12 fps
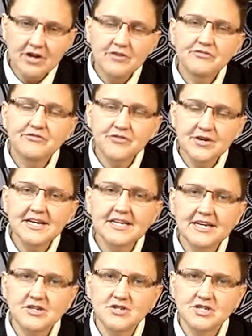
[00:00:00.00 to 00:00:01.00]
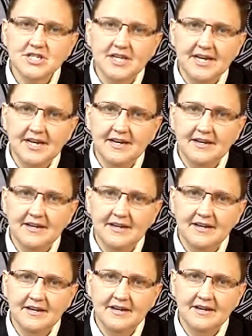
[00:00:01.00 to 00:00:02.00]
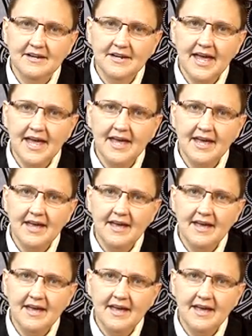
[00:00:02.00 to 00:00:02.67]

free electricity, okay,